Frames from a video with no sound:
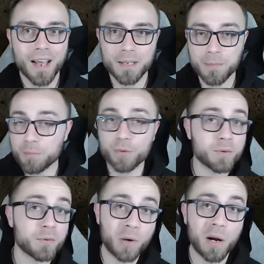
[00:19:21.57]
I can be
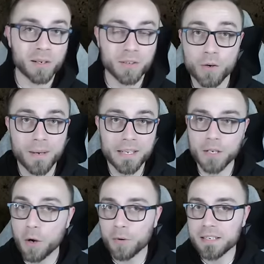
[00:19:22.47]
proven wrong. You know, my
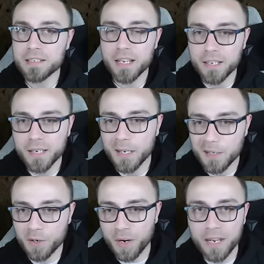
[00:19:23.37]
ego can take a hit here.